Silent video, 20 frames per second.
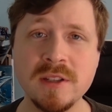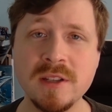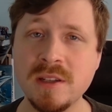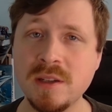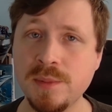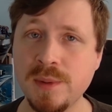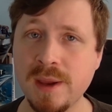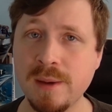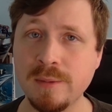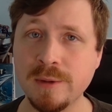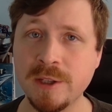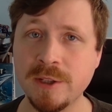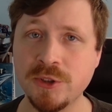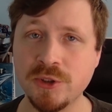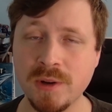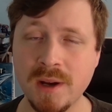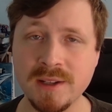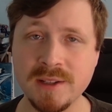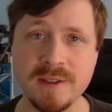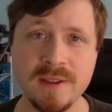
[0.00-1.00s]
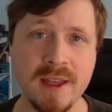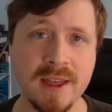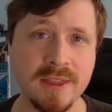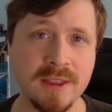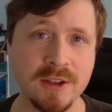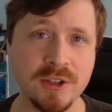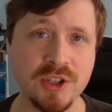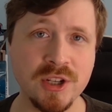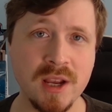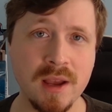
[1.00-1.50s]
need to be able to trust that
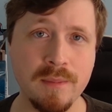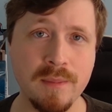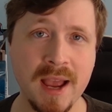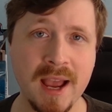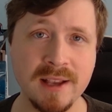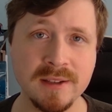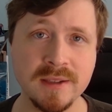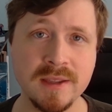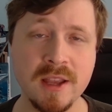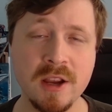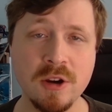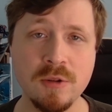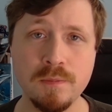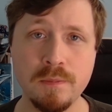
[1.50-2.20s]
the GM has their